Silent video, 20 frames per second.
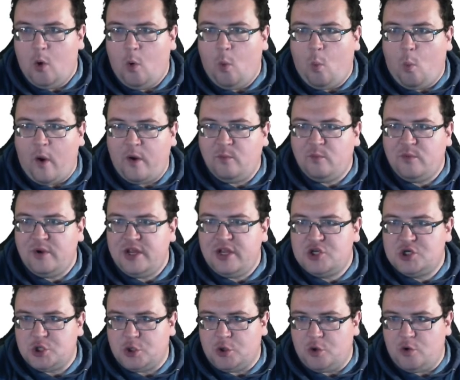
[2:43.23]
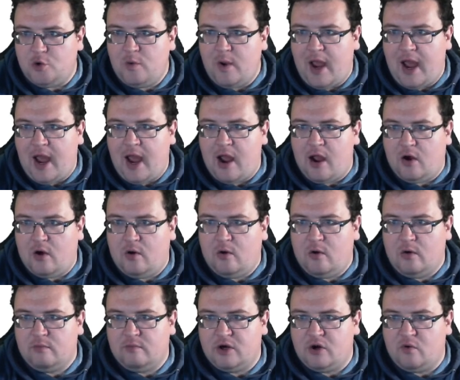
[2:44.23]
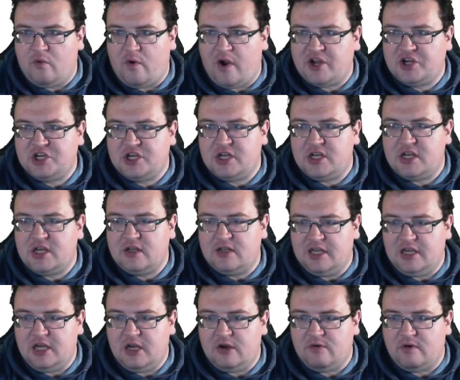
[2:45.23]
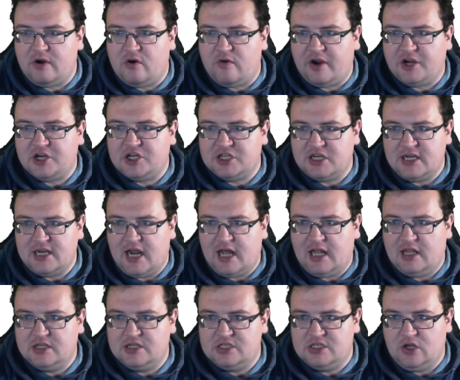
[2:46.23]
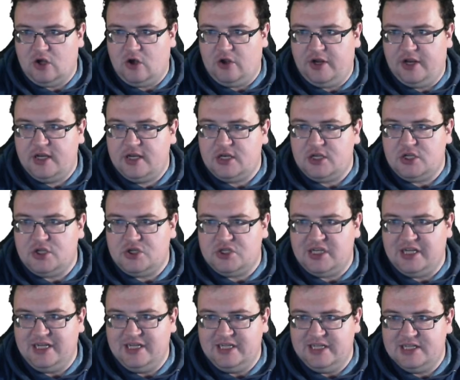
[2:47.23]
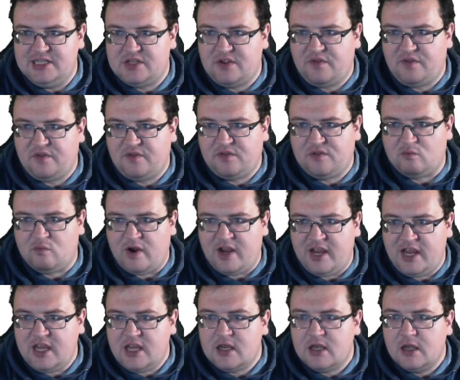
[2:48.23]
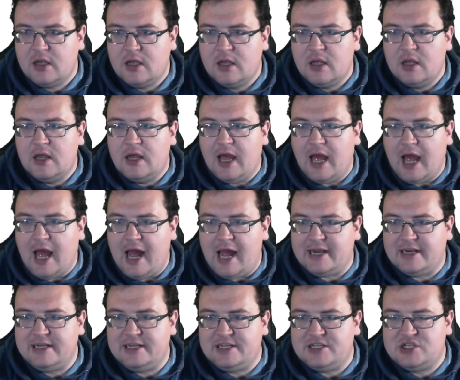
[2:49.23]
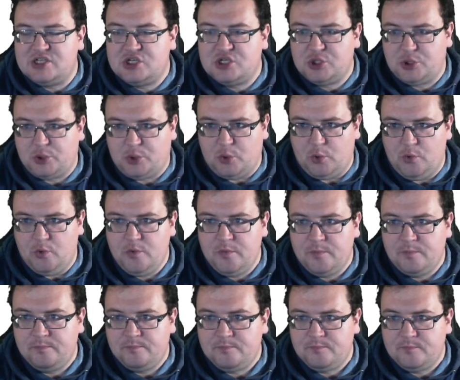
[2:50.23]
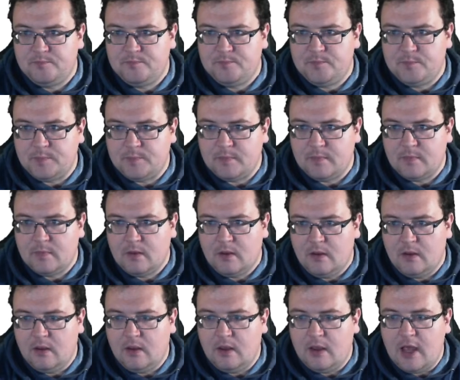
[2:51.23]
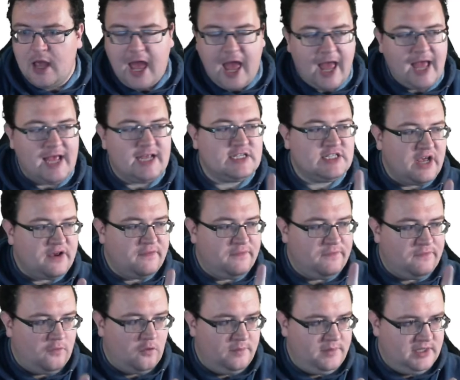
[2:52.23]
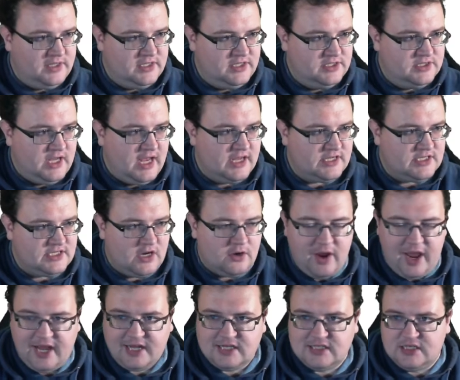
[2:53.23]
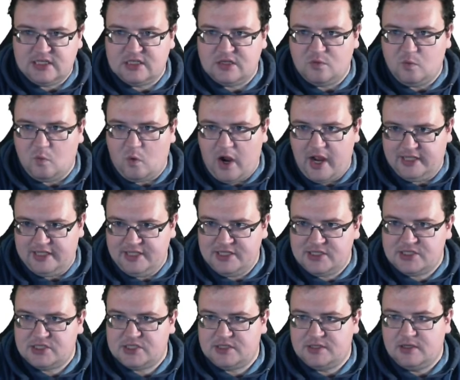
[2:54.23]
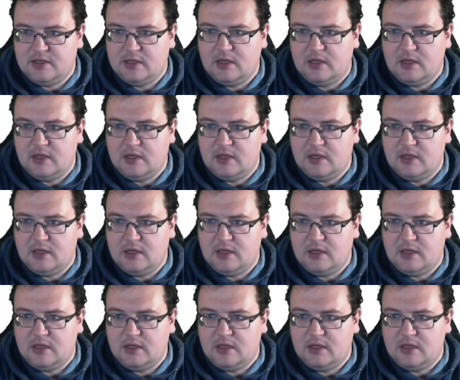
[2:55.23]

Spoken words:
when we do our linear regression analysis on it, using list 3 and list 2, as our formulas, as our x list and y list,